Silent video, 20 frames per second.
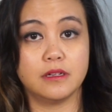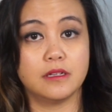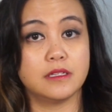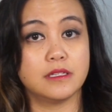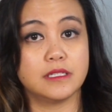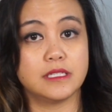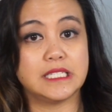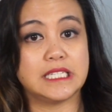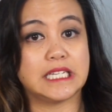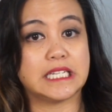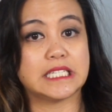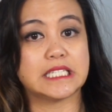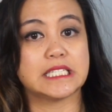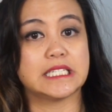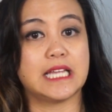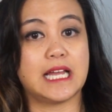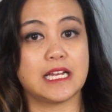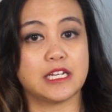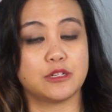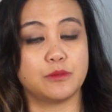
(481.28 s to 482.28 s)

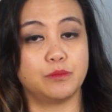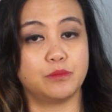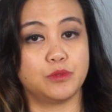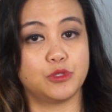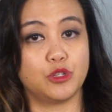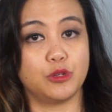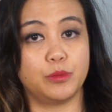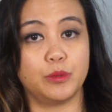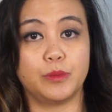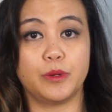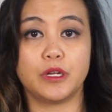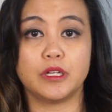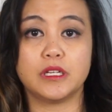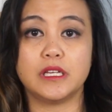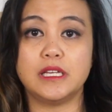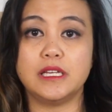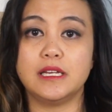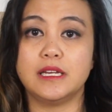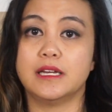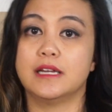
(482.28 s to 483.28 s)
6/super
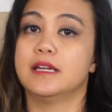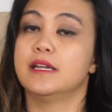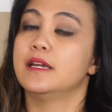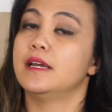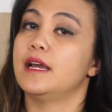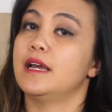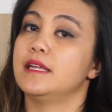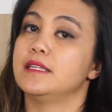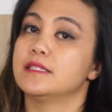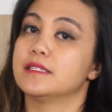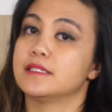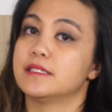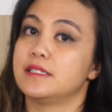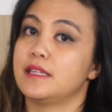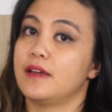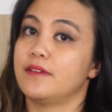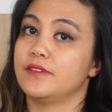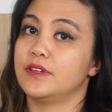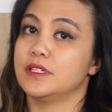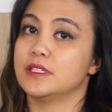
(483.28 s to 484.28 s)
bulky, and
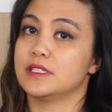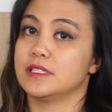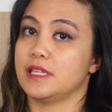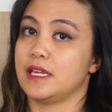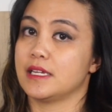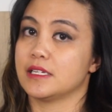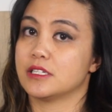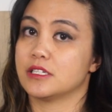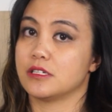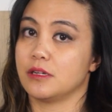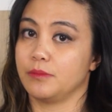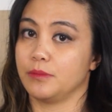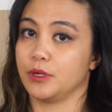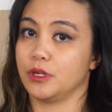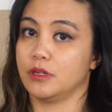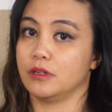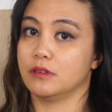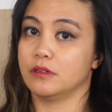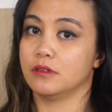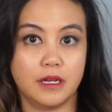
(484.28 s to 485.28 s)
7/jumbo.
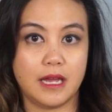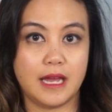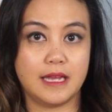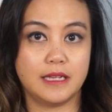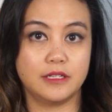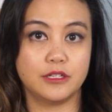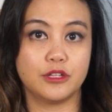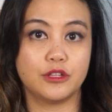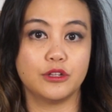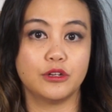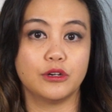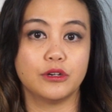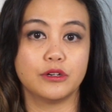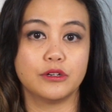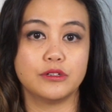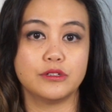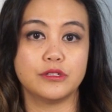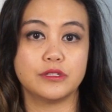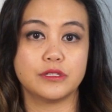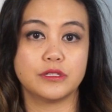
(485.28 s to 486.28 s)
And
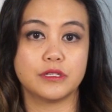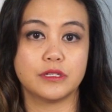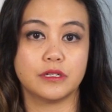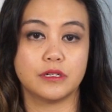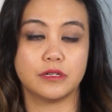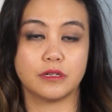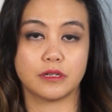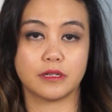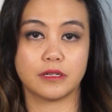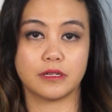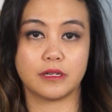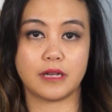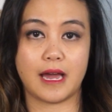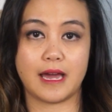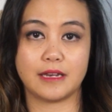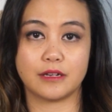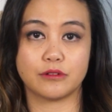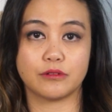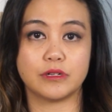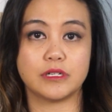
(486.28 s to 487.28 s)
those
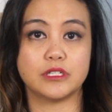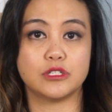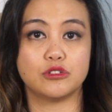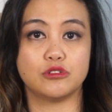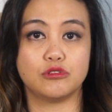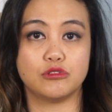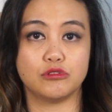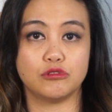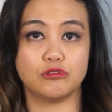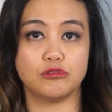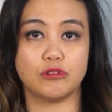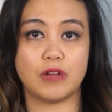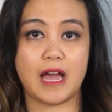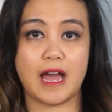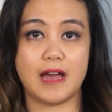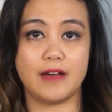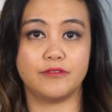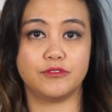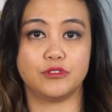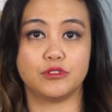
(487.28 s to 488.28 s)
categories do
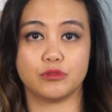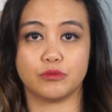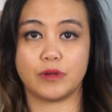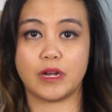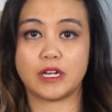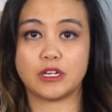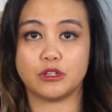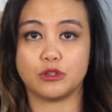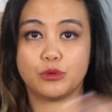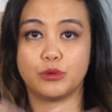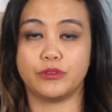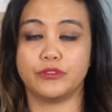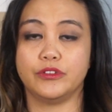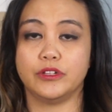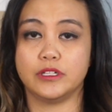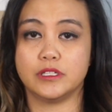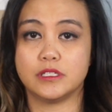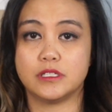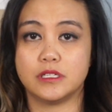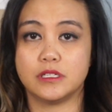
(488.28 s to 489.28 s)
have direct
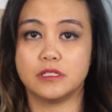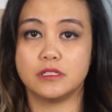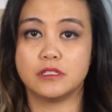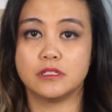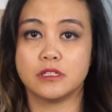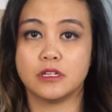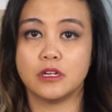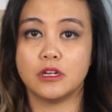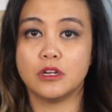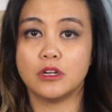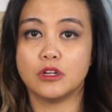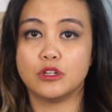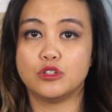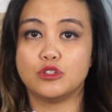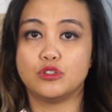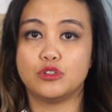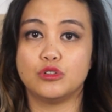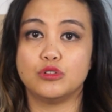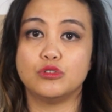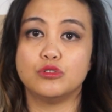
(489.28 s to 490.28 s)
equivalences
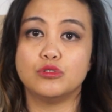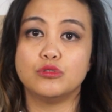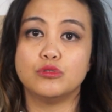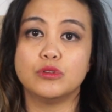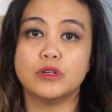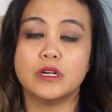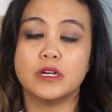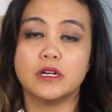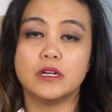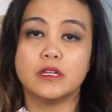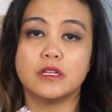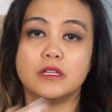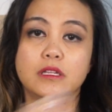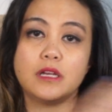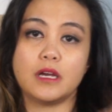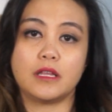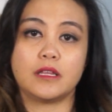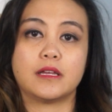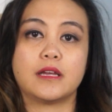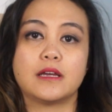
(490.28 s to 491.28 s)
to the
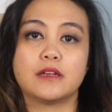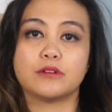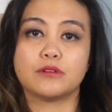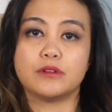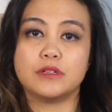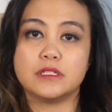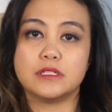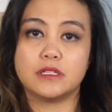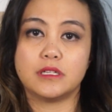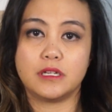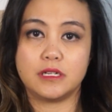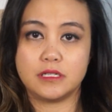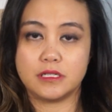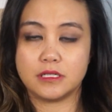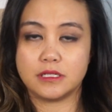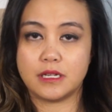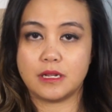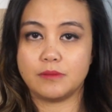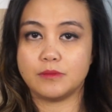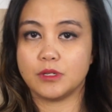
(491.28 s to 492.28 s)
other categories that I just
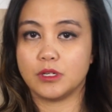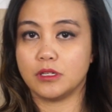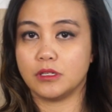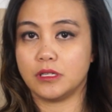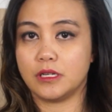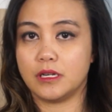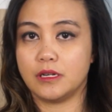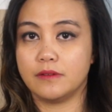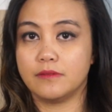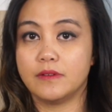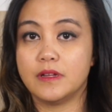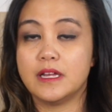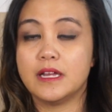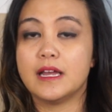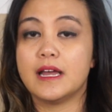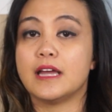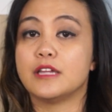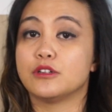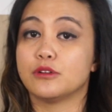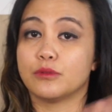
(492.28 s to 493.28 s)
named earlier.
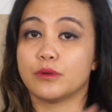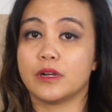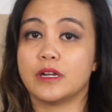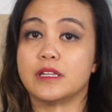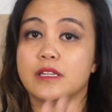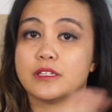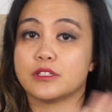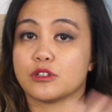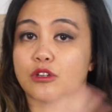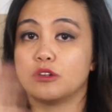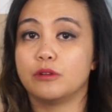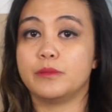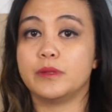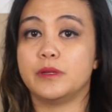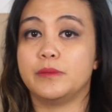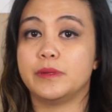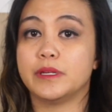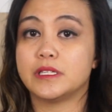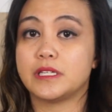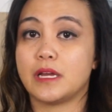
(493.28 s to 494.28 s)
And don't worry, there's going to be a
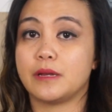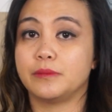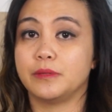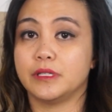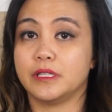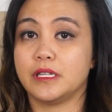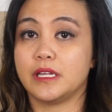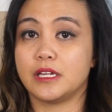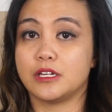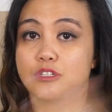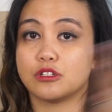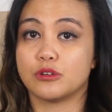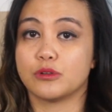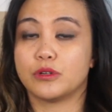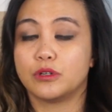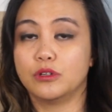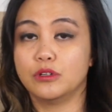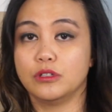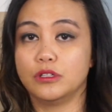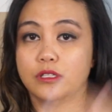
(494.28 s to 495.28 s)
big table at the end showing
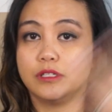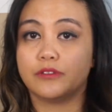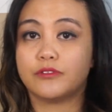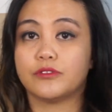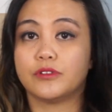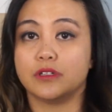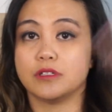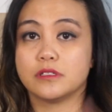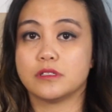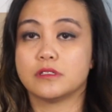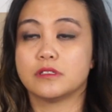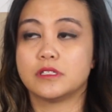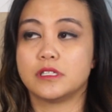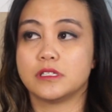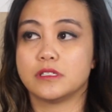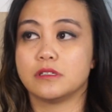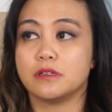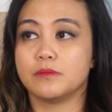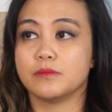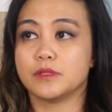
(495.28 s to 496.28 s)
all the different
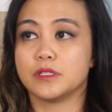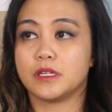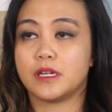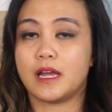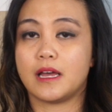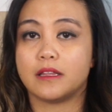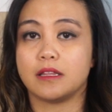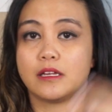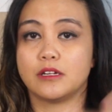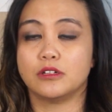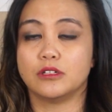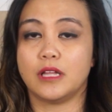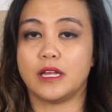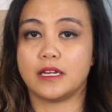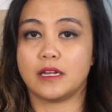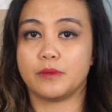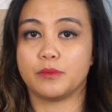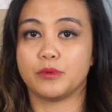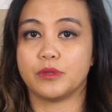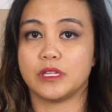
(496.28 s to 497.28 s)
systems and how they all line
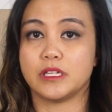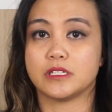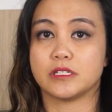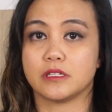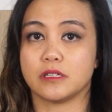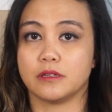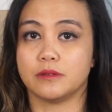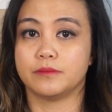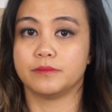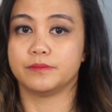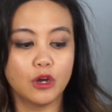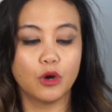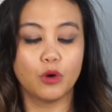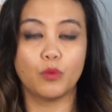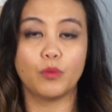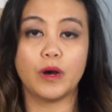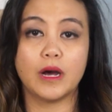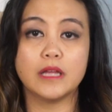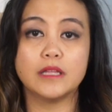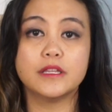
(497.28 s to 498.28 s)
up with each other.
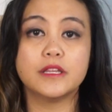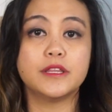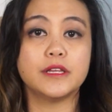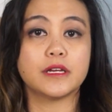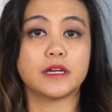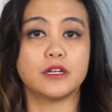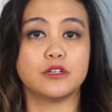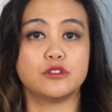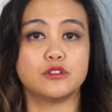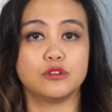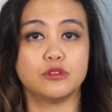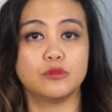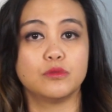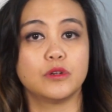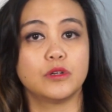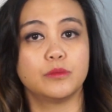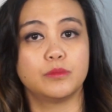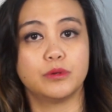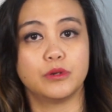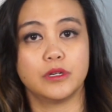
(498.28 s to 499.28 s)
One thing I do
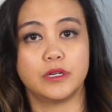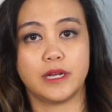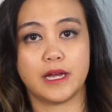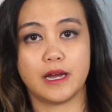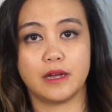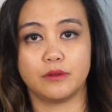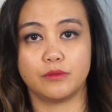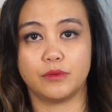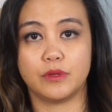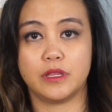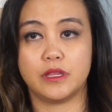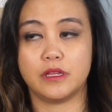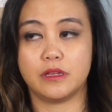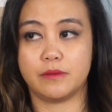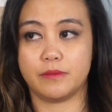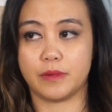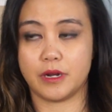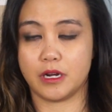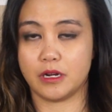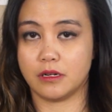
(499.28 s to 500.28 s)
want to point out with the
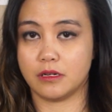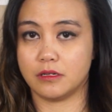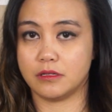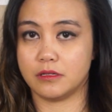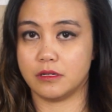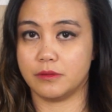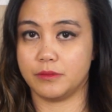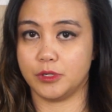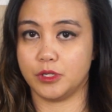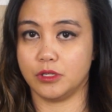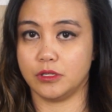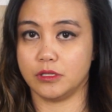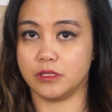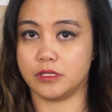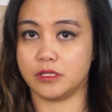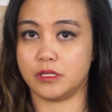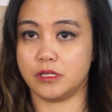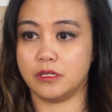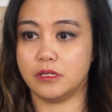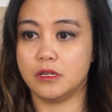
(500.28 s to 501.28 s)
American
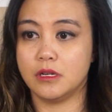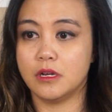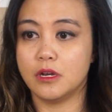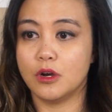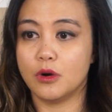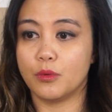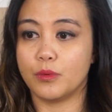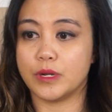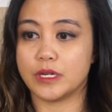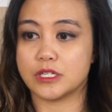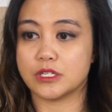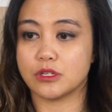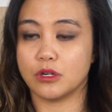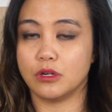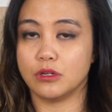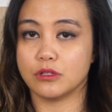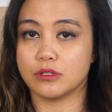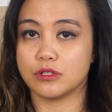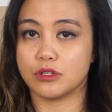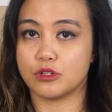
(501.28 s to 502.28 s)
terminology, which
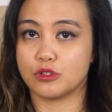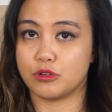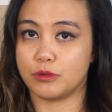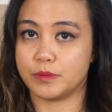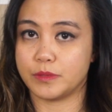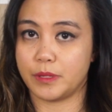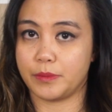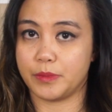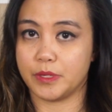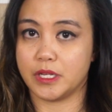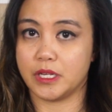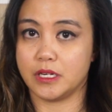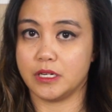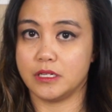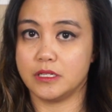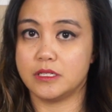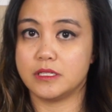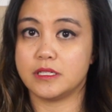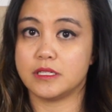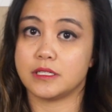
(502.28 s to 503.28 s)
also trips up
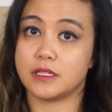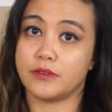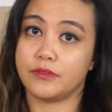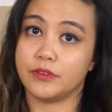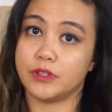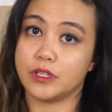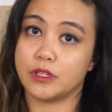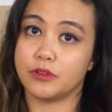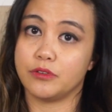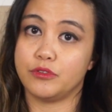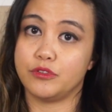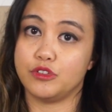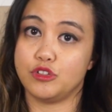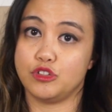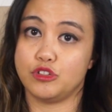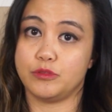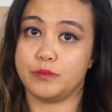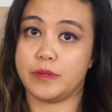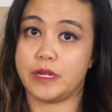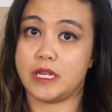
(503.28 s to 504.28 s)
beginners, it definitely
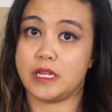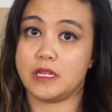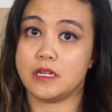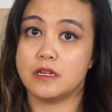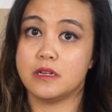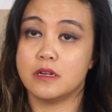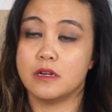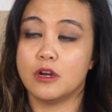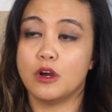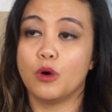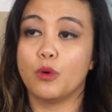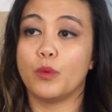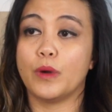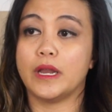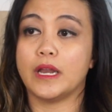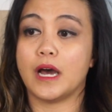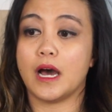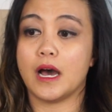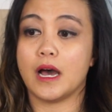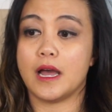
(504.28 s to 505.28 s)
confused me
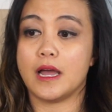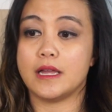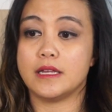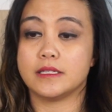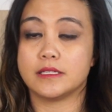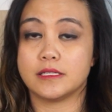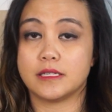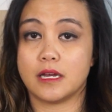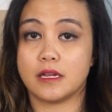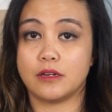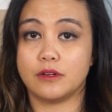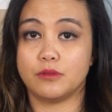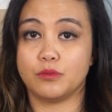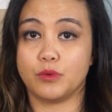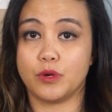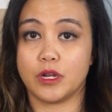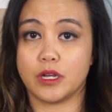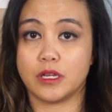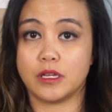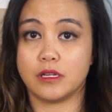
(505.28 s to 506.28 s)
when I
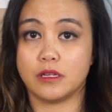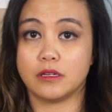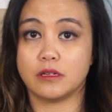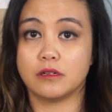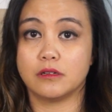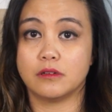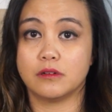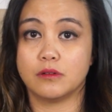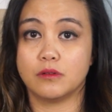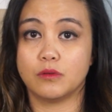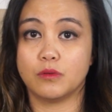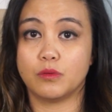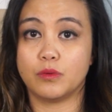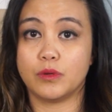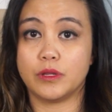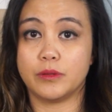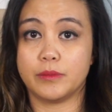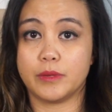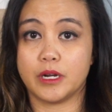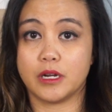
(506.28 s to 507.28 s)
started working
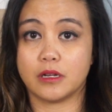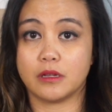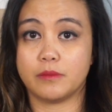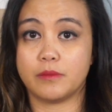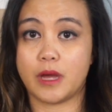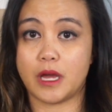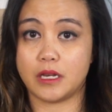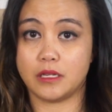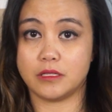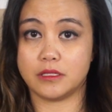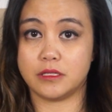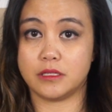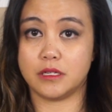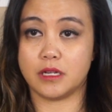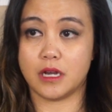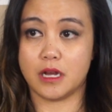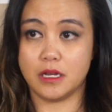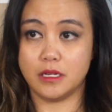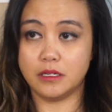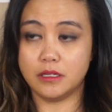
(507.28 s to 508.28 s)
with American patterns and
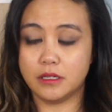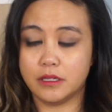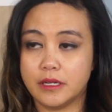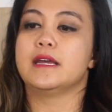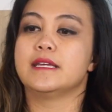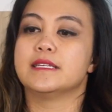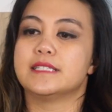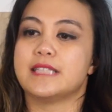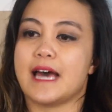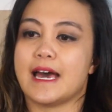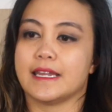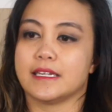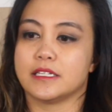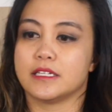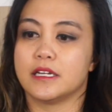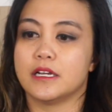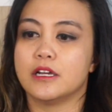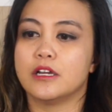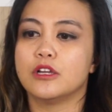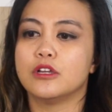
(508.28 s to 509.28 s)
yarn, is
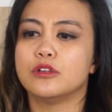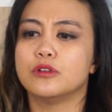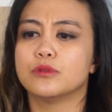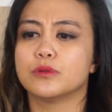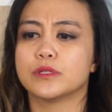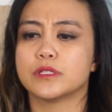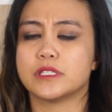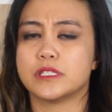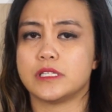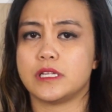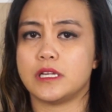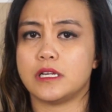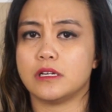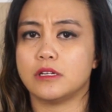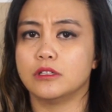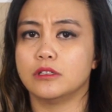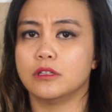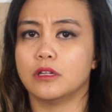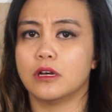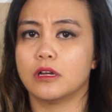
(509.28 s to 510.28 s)
that you will see
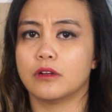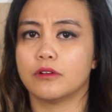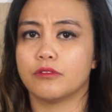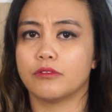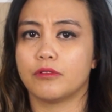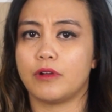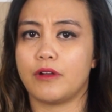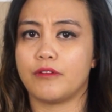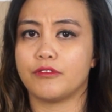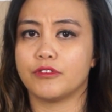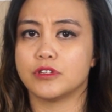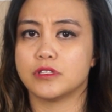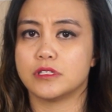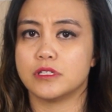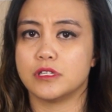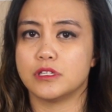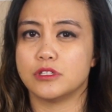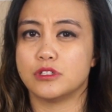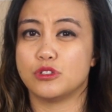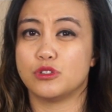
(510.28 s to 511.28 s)
a lot of
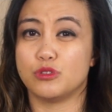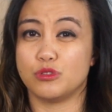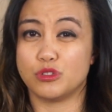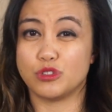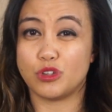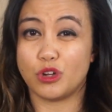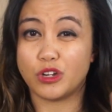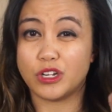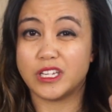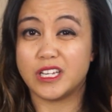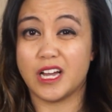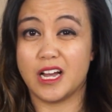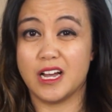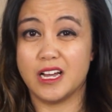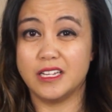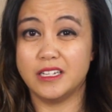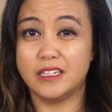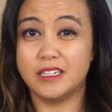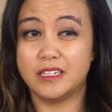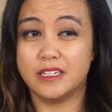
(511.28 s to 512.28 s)
references to sock
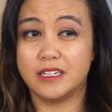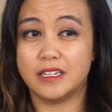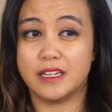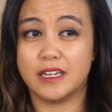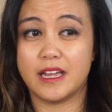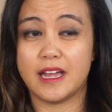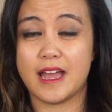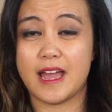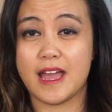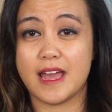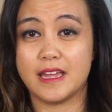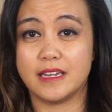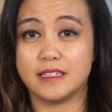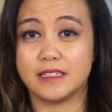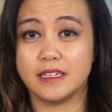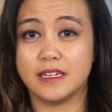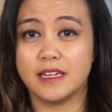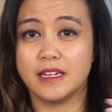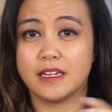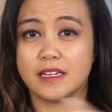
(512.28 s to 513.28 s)
yarn,
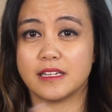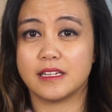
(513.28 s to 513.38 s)
and